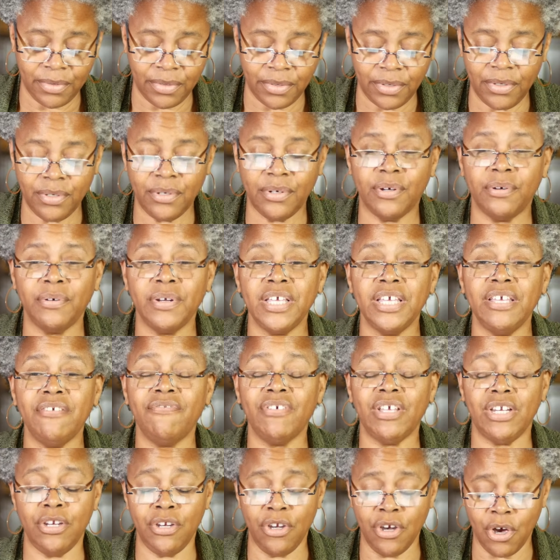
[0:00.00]
You don't
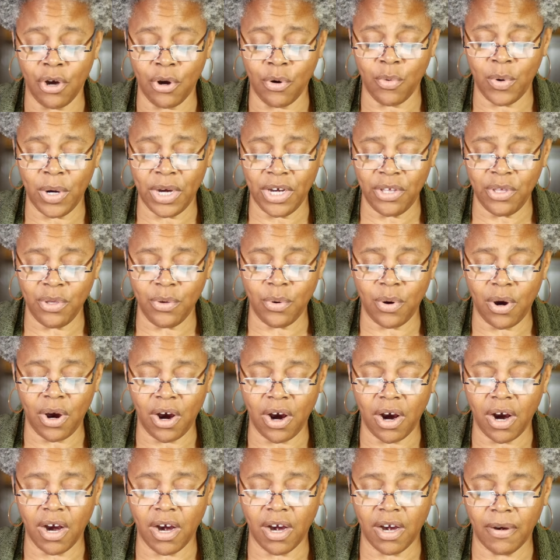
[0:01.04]
even know where you
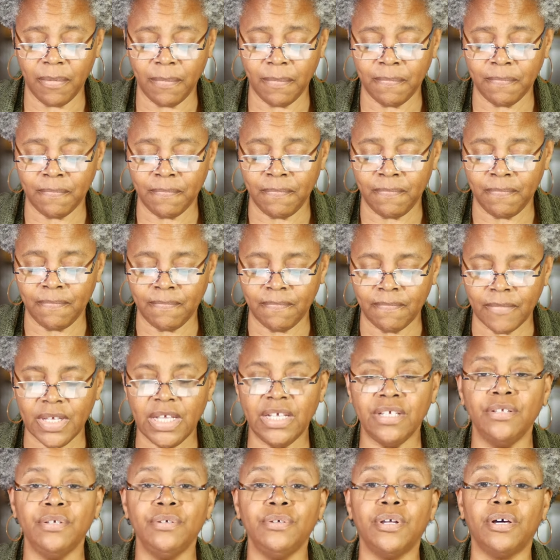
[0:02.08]
are,
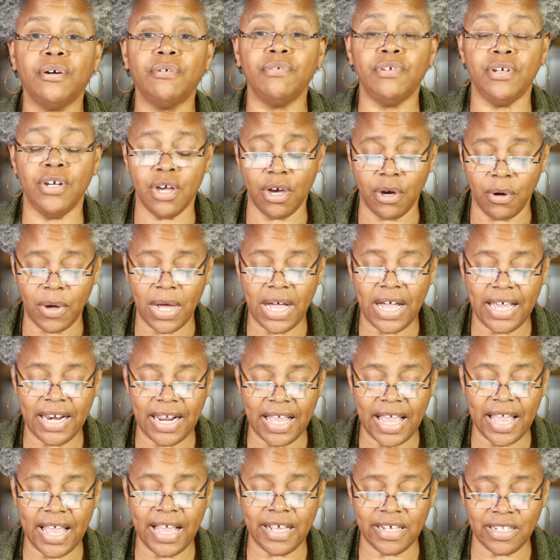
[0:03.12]
and you don't know how
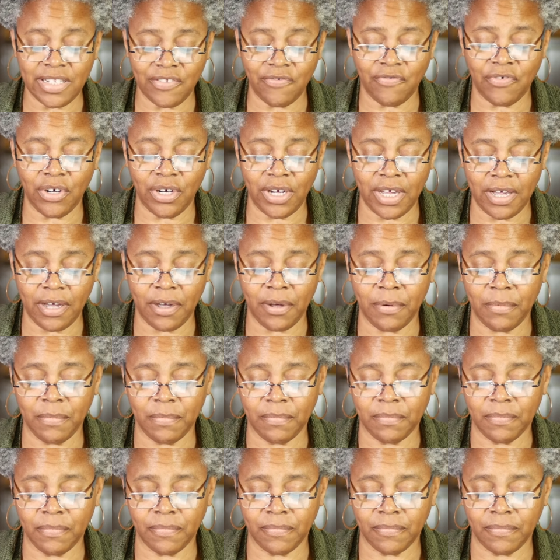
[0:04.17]
to ask for help.
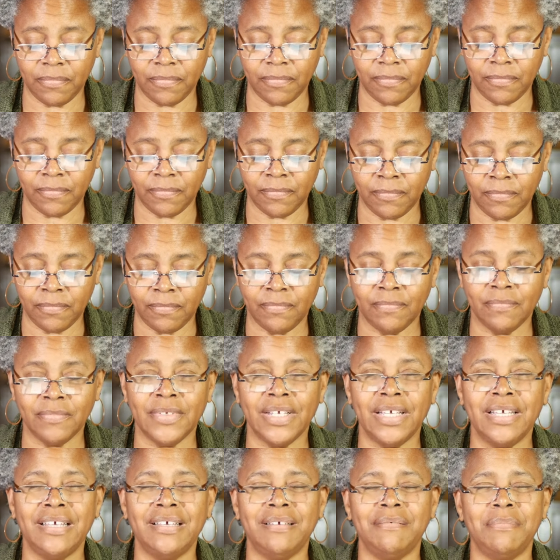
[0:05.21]

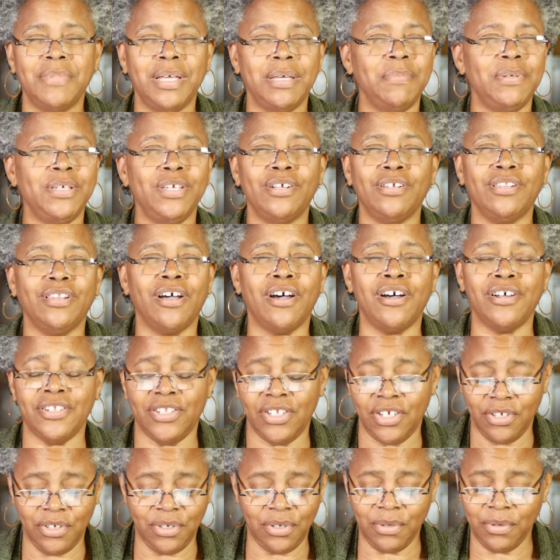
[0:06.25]
Maybe you're lost
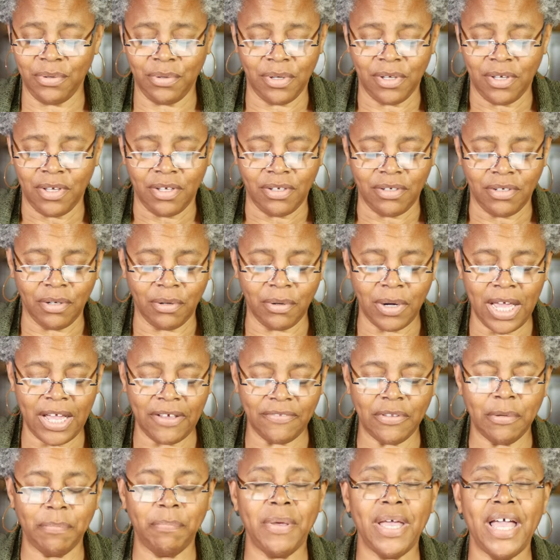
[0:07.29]
and you don't
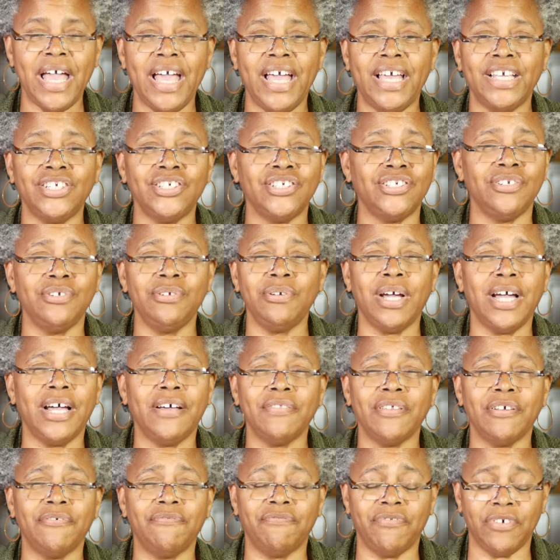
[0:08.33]
have the passion, you don't
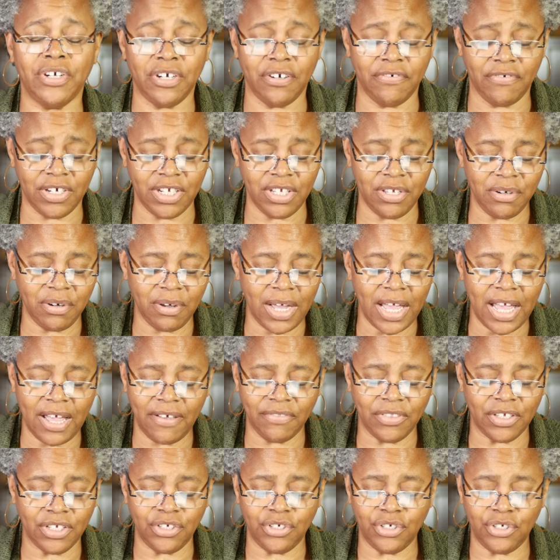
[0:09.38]
have the fervor, you don't
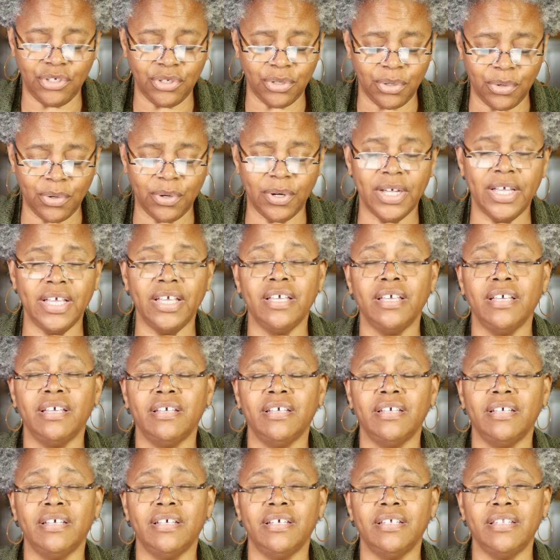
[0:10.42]
have the joy
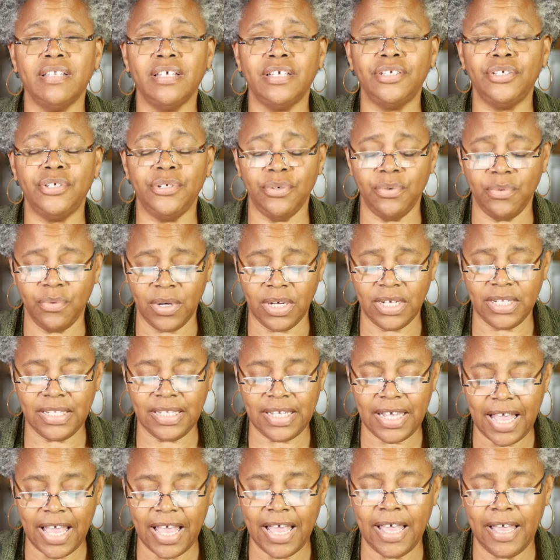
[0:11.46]
that you once
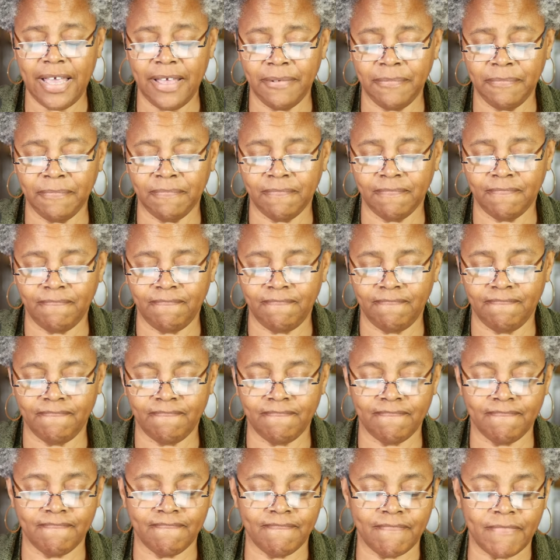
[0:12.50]
had.
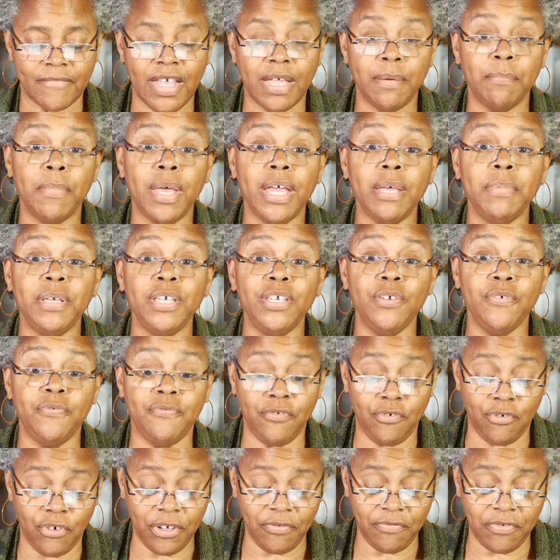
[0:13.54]
Maybe you've
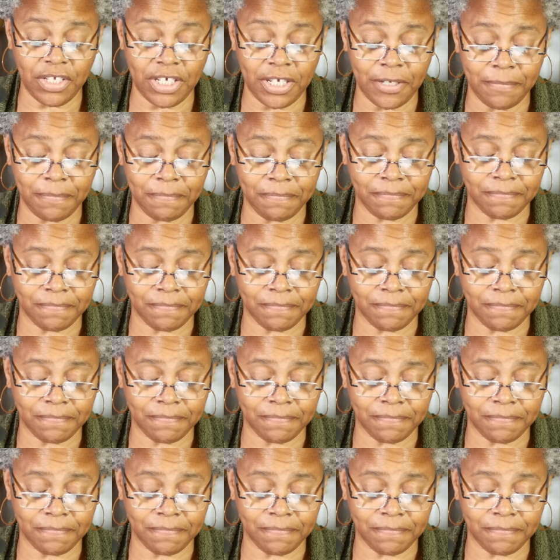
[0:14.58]
drifted.